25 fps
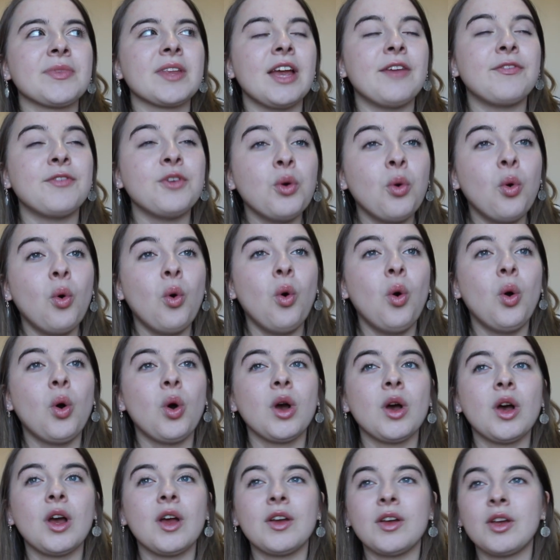if
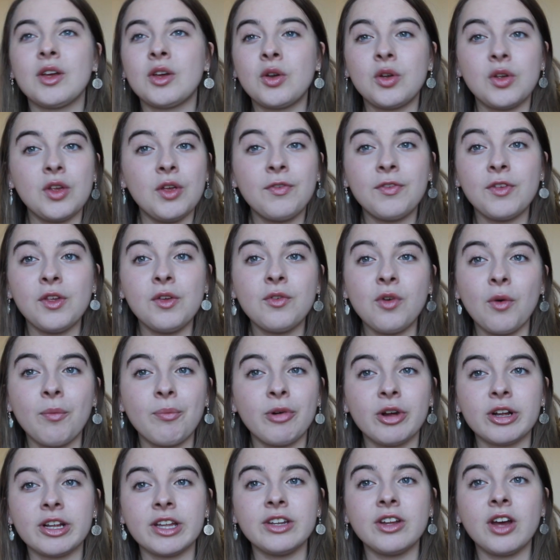you've got
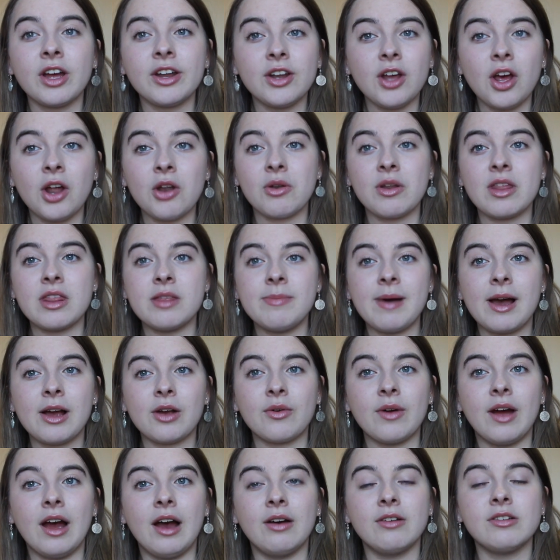Brooklyn Nine-Nine on in the
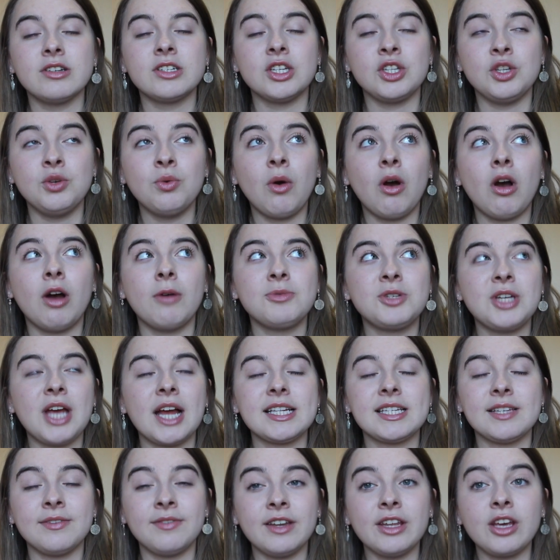background, you are
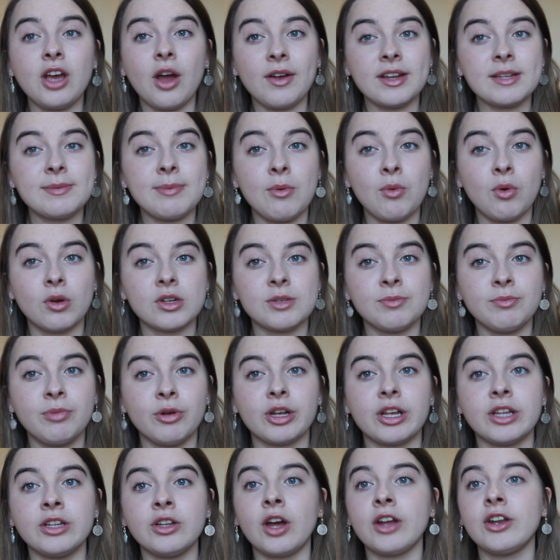objectively going to be watching
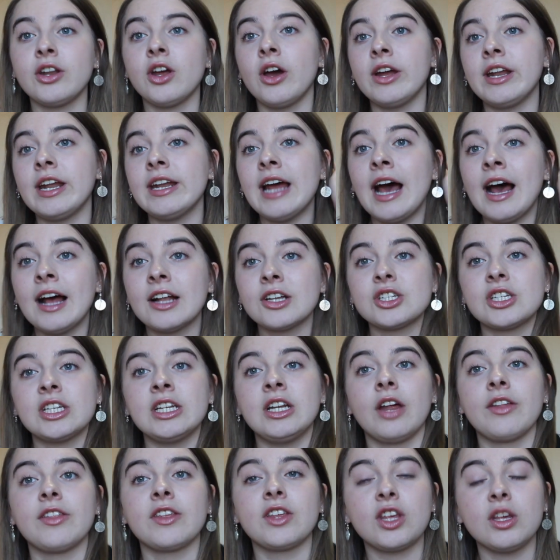Brooklyn Nine-Nine. And
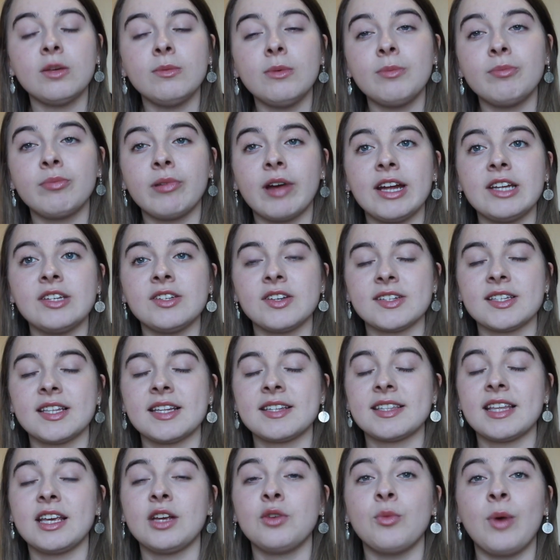actually, like, the human brain does
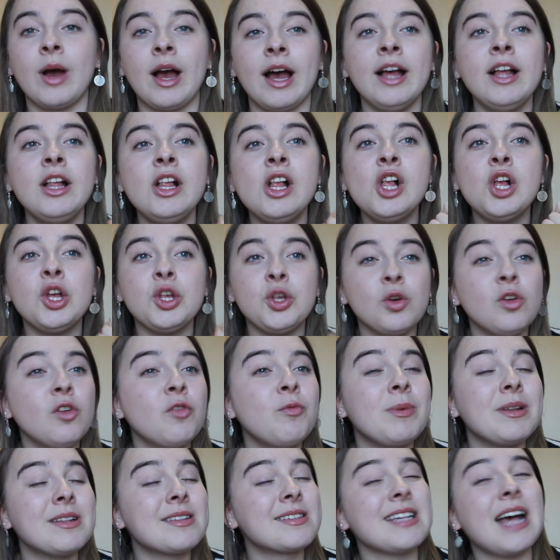this thing where you'll
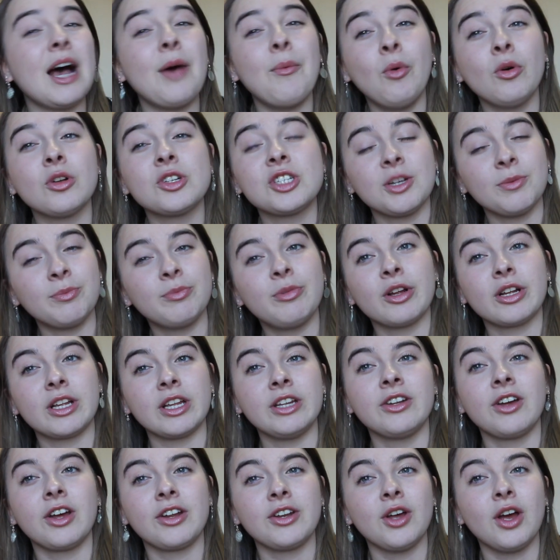have been sat watching
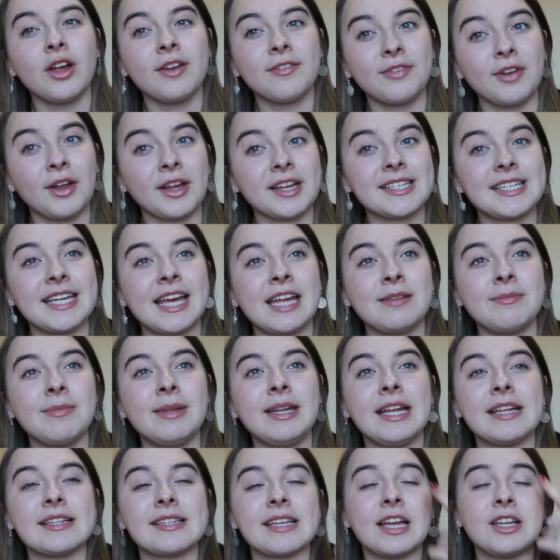Brooklyn Nine-Nine for like 10
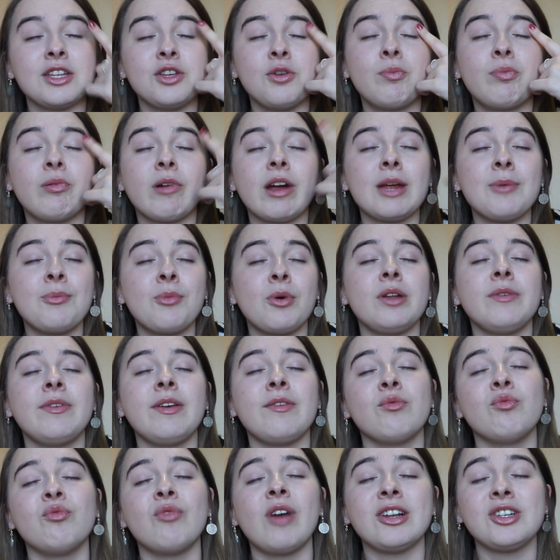minutes and your brain won't have
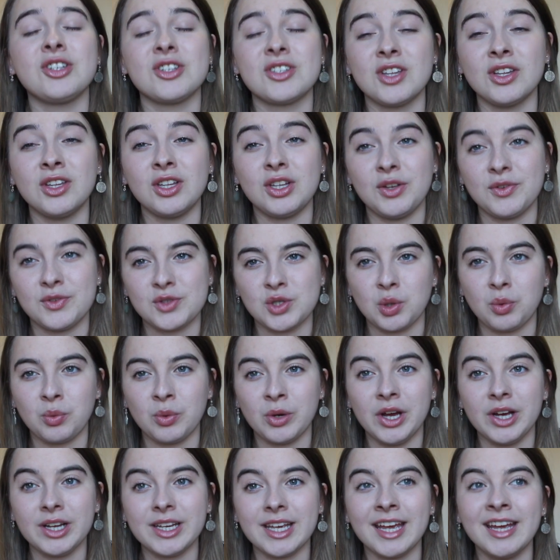even registered that you stopped
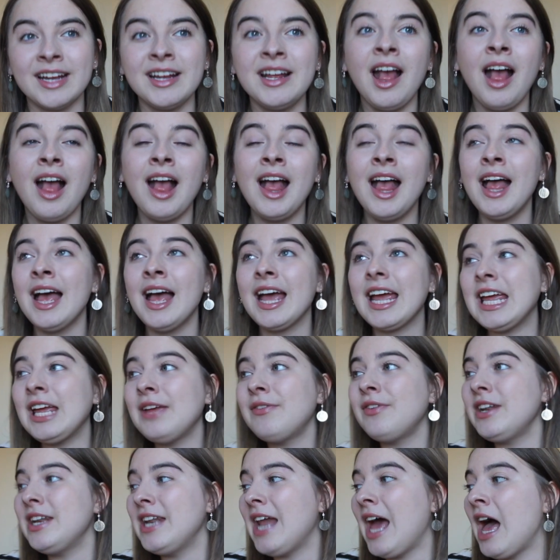working.
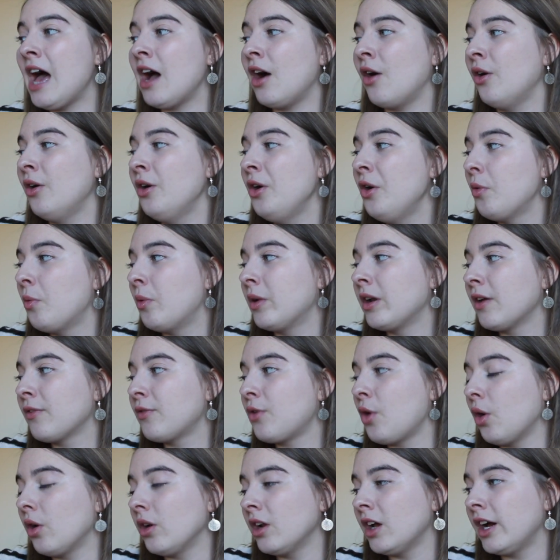Even now, when
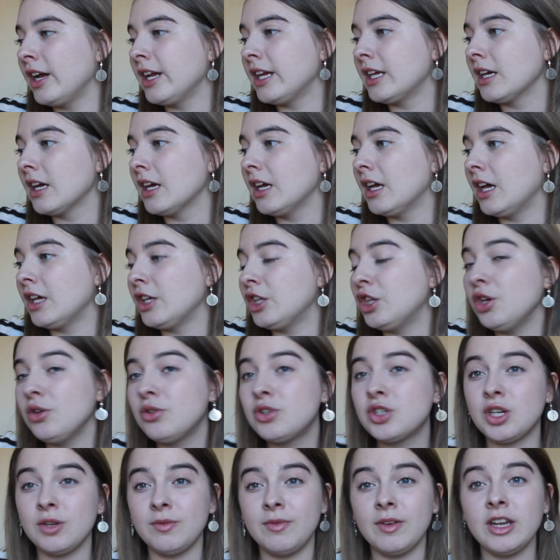I've got like
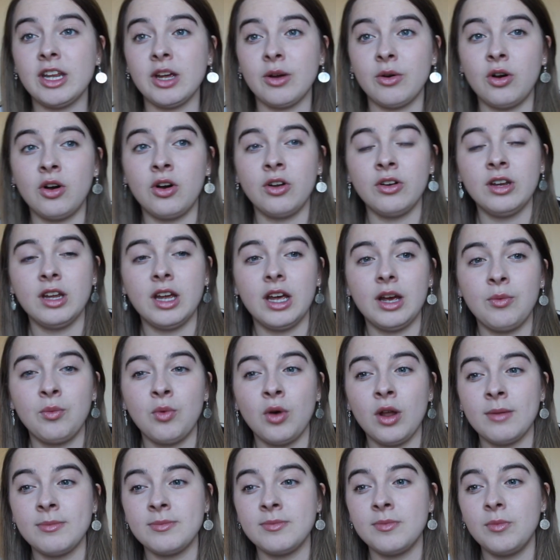YouTube video on
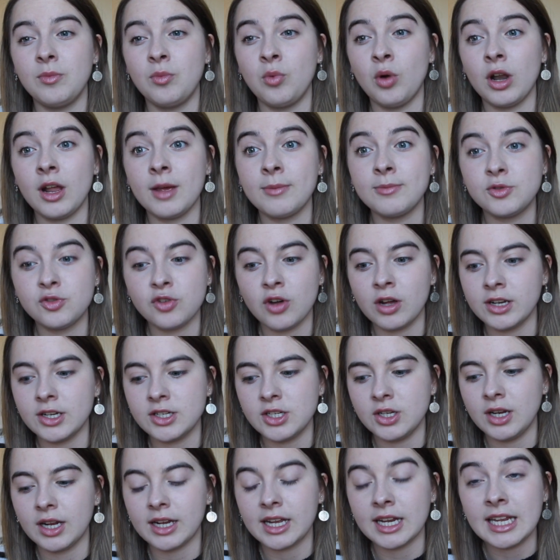while I'm trying to
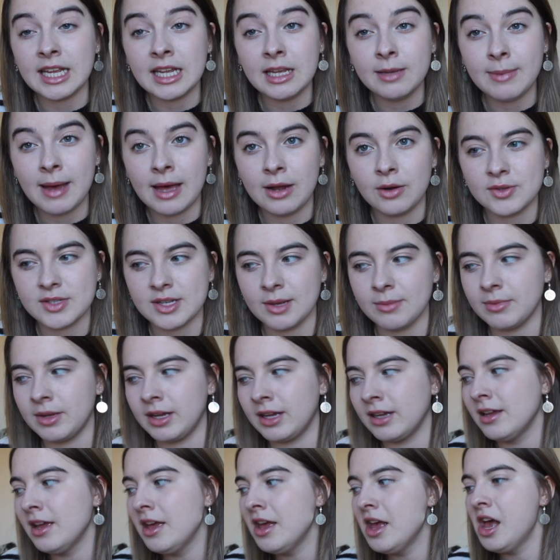do like an email or
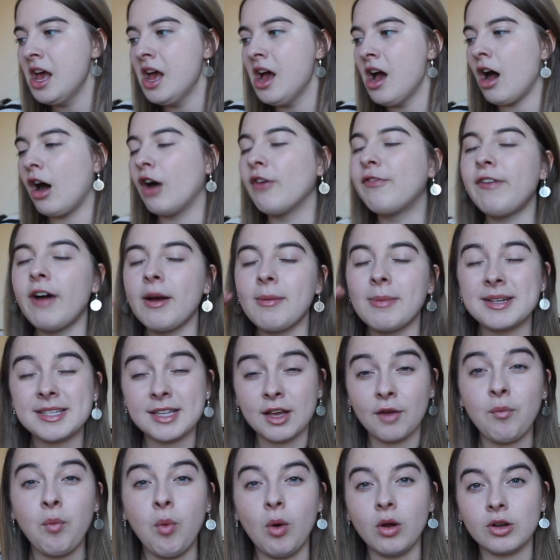something, I'll find
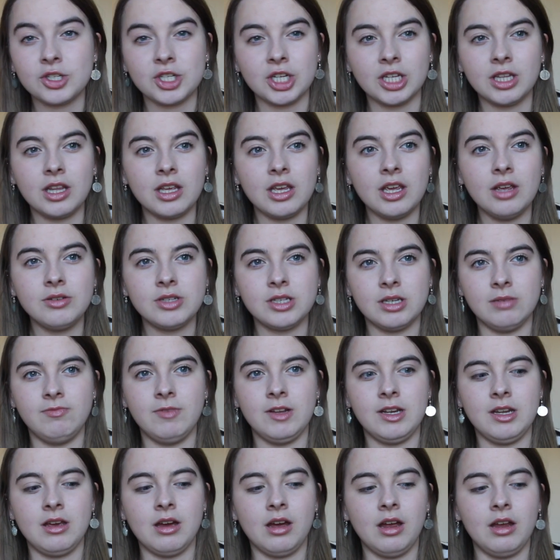myself watching the YouTube
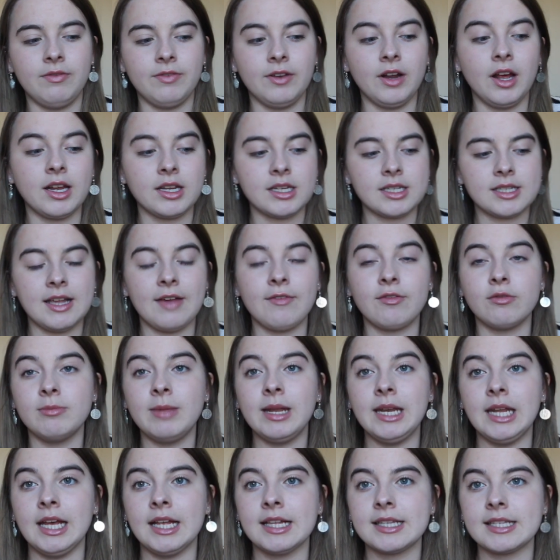video for like 7
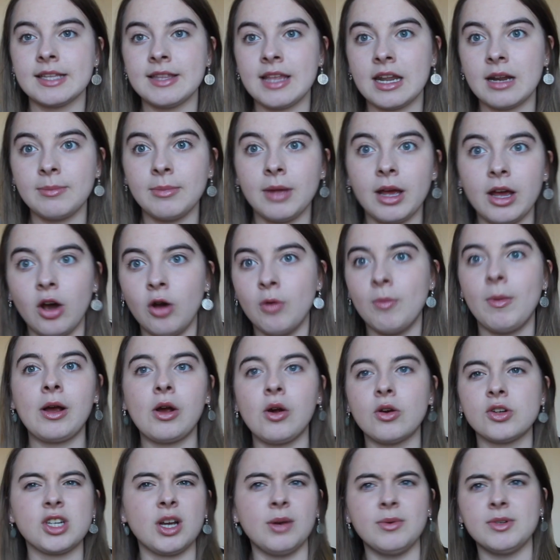minutes and then I'm like, oh my
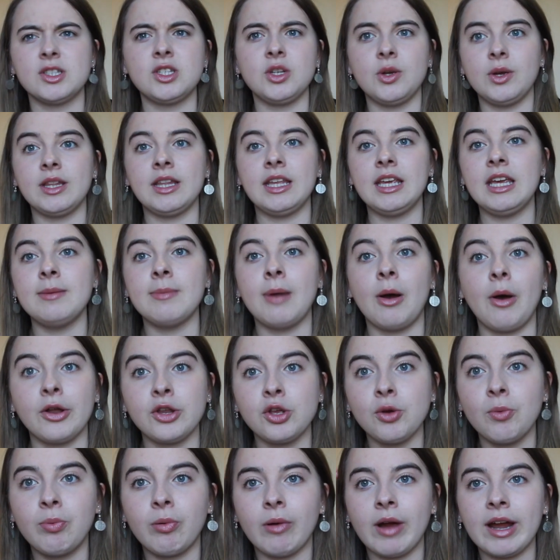gosh, I was doing the email,
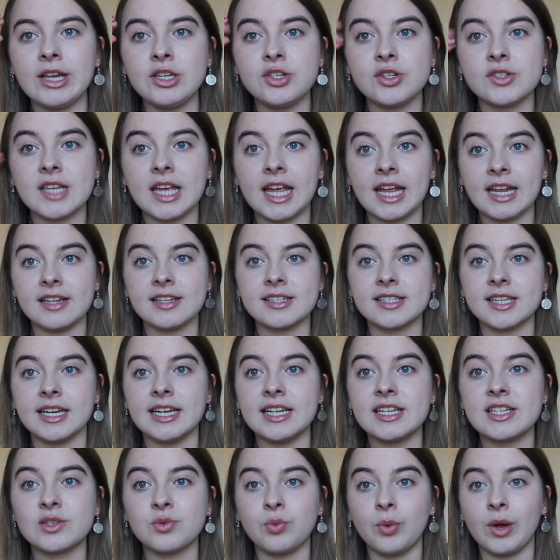and your brain just
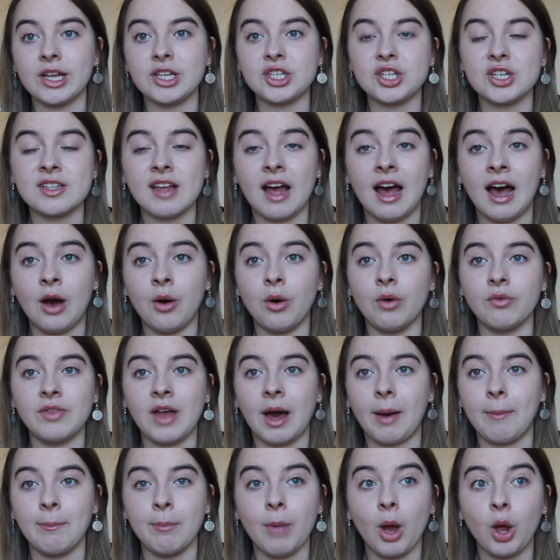instantly switches out of
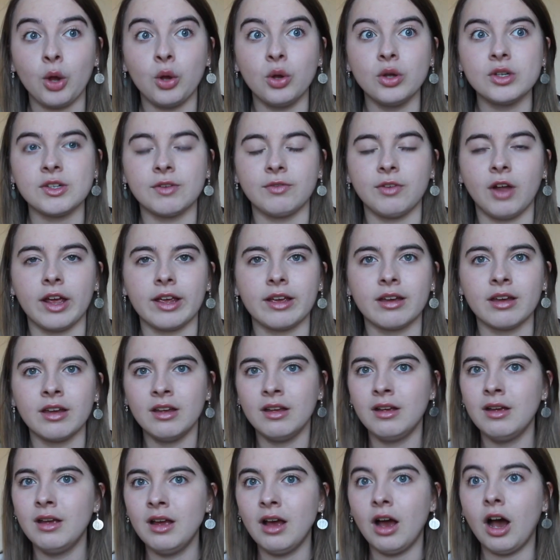that mode of like,
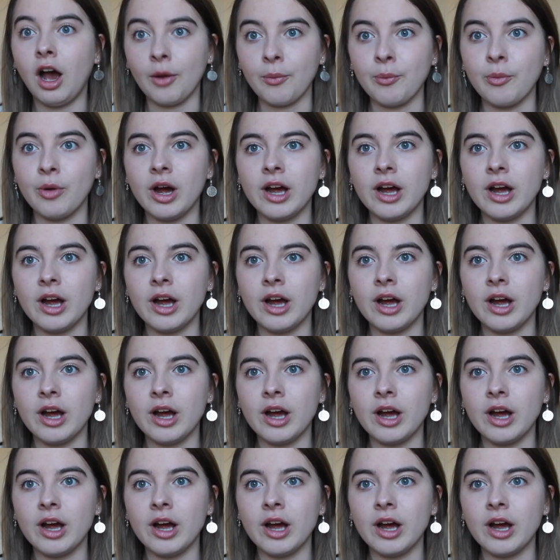I'm